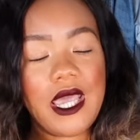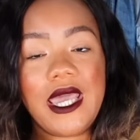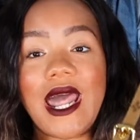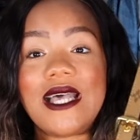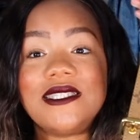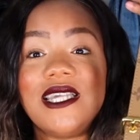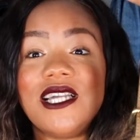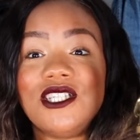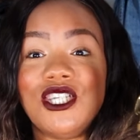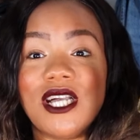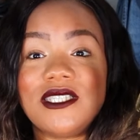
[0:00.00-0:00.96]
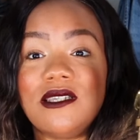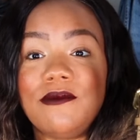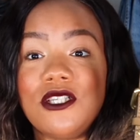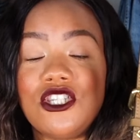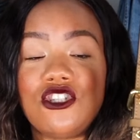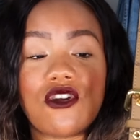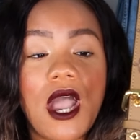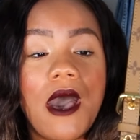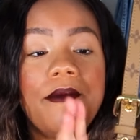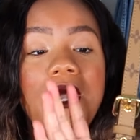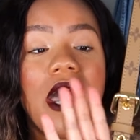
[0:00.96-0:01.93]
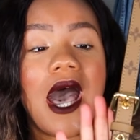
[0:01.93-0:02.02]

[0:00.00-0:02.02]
It has the adjustable strap.